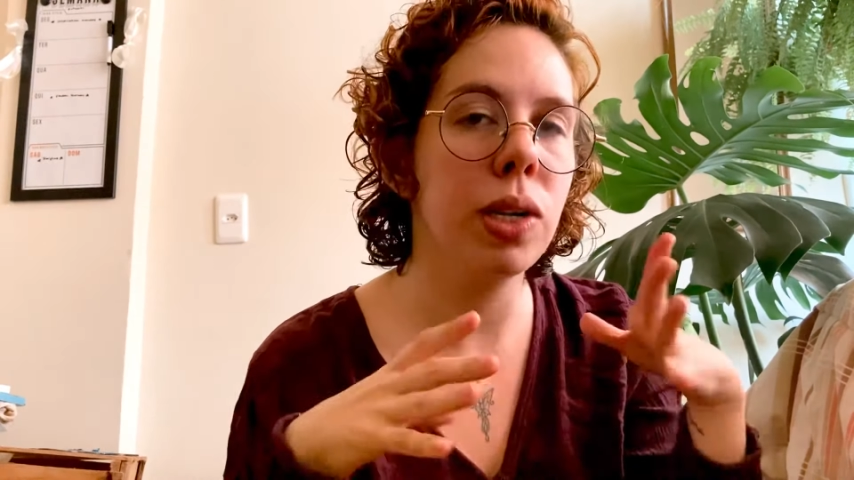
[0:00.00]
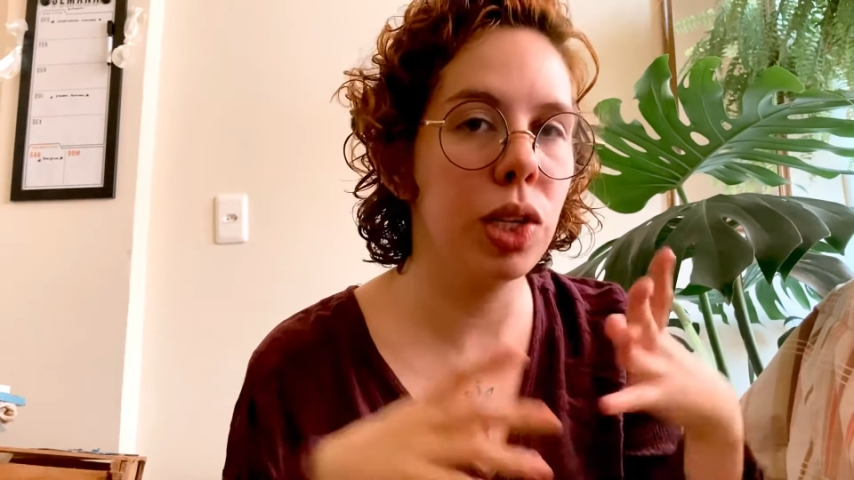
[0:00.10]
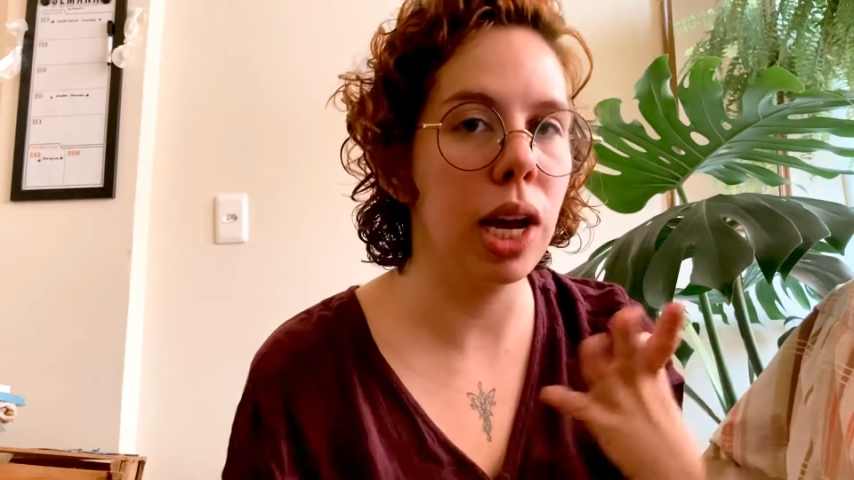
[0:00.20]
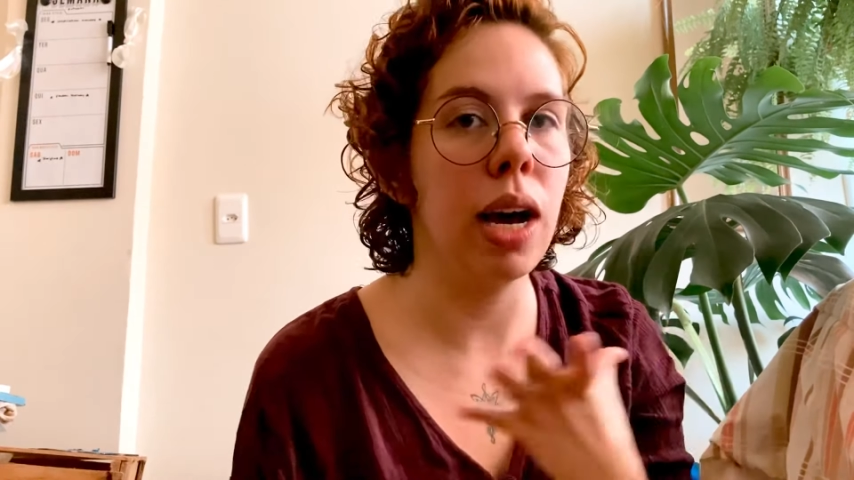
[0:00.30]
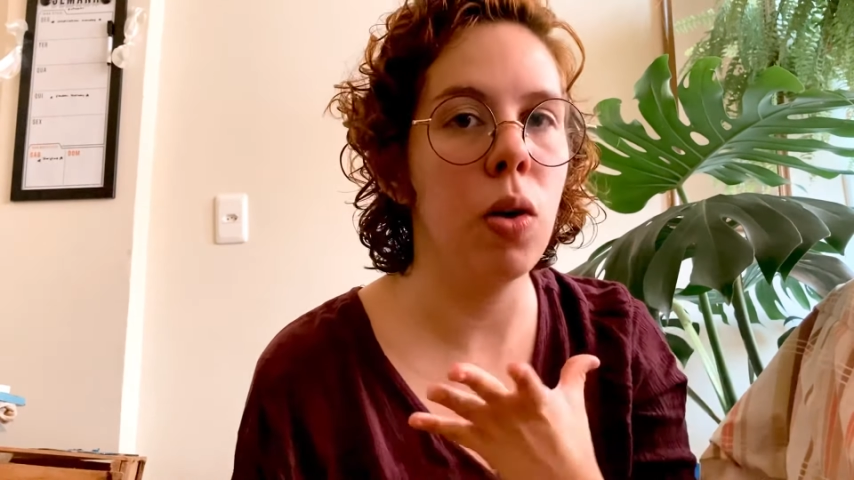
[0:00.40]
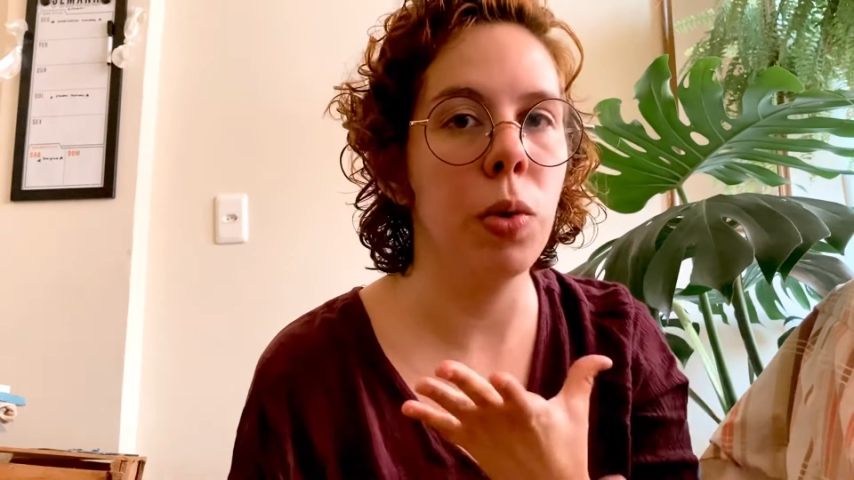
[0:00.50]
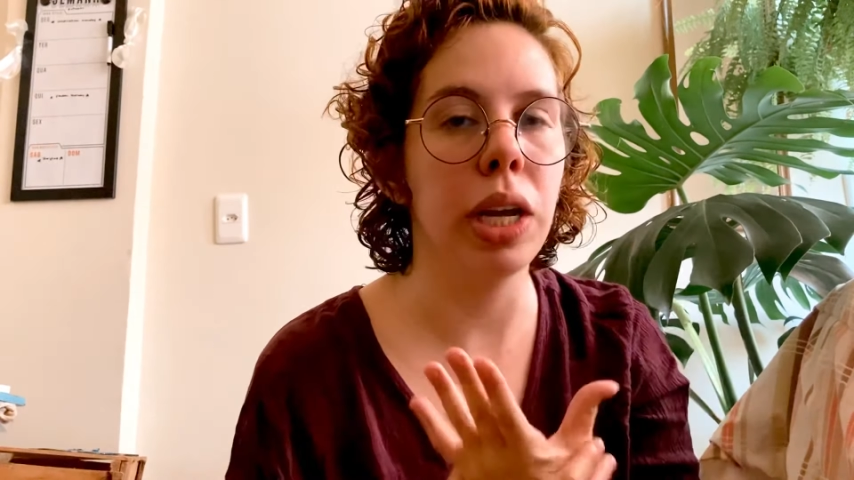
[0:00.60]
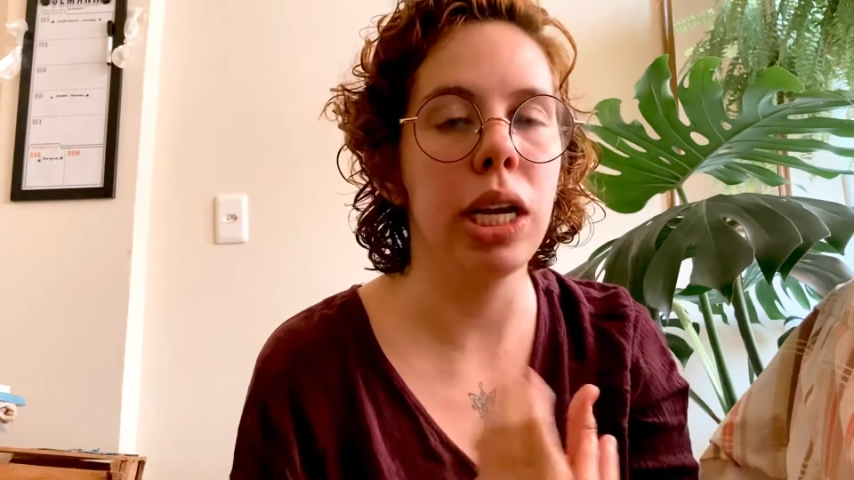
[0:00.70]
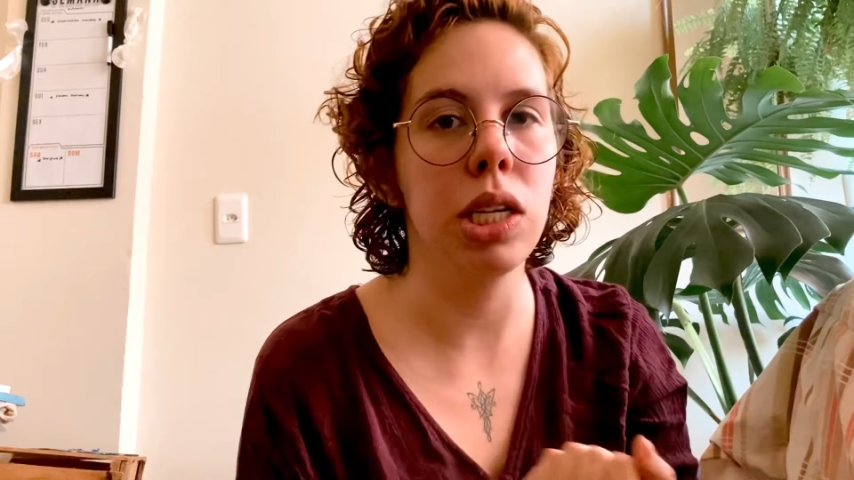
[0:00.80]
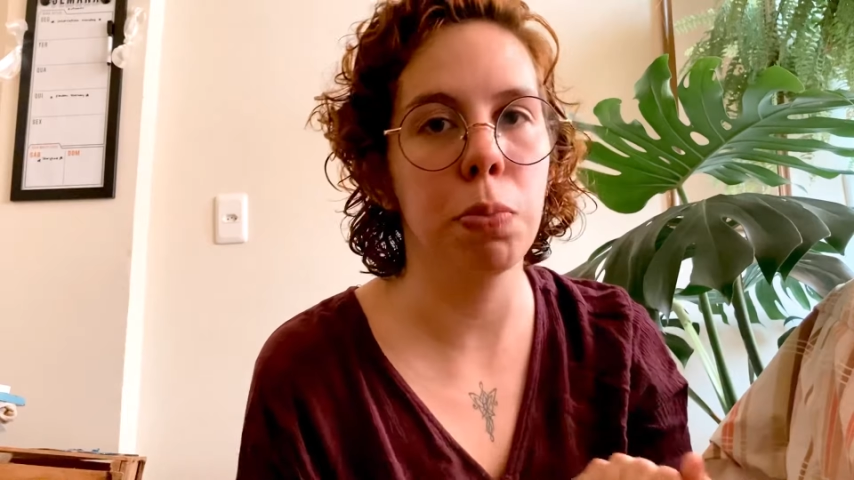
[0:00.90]
down
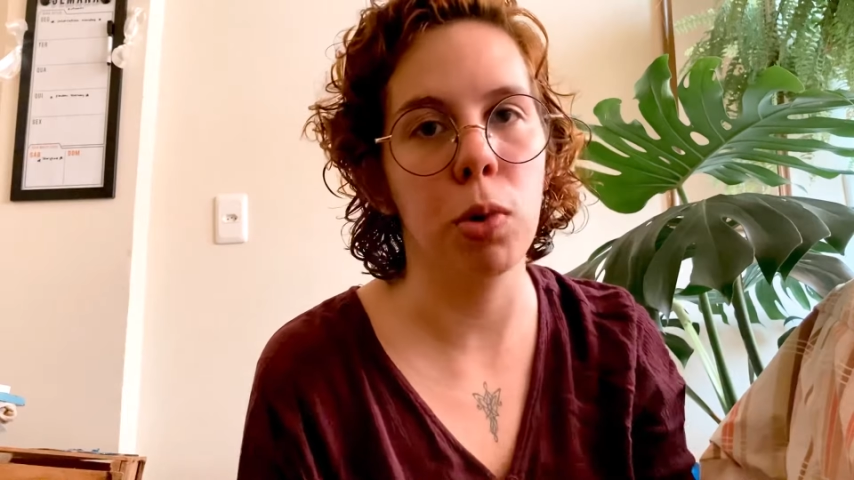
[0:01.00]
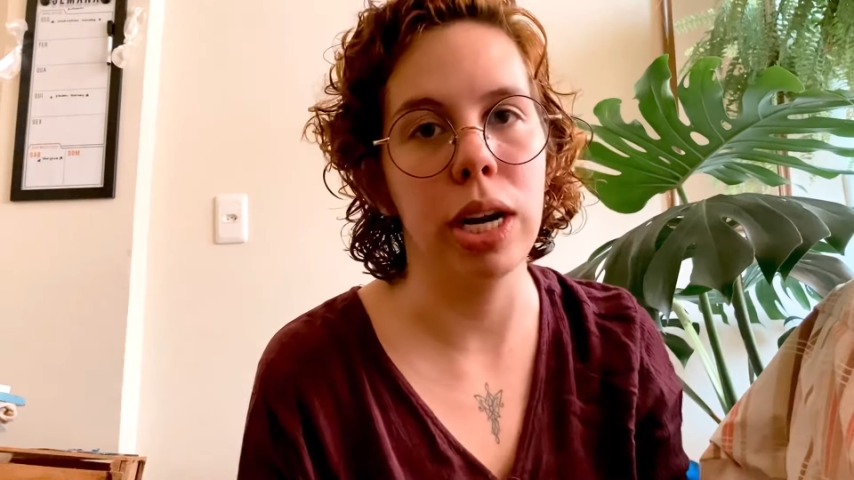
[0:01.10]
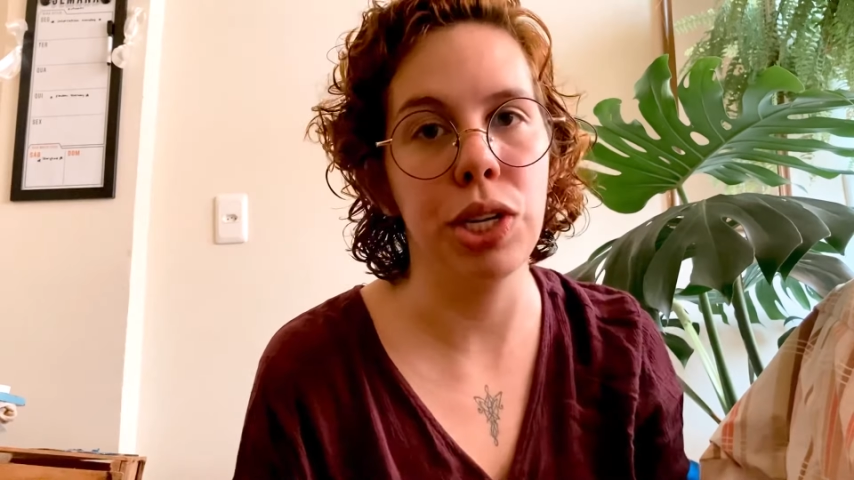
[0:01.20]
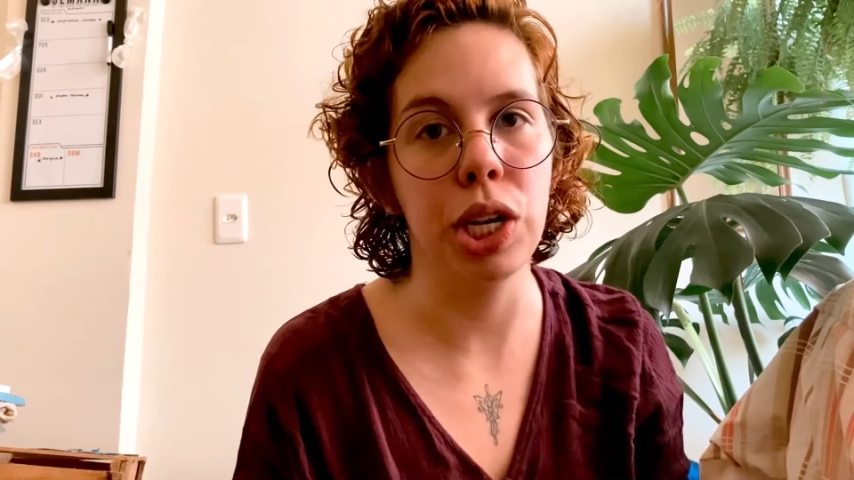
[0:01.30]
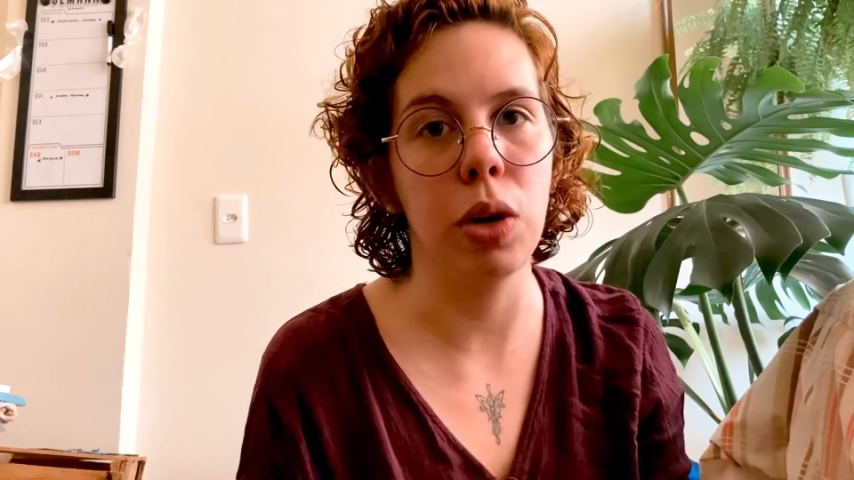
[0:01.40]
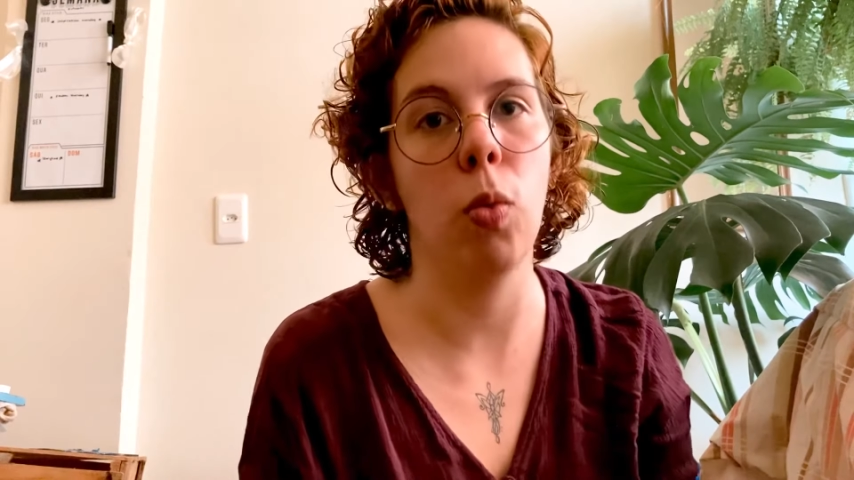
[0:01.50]
in depression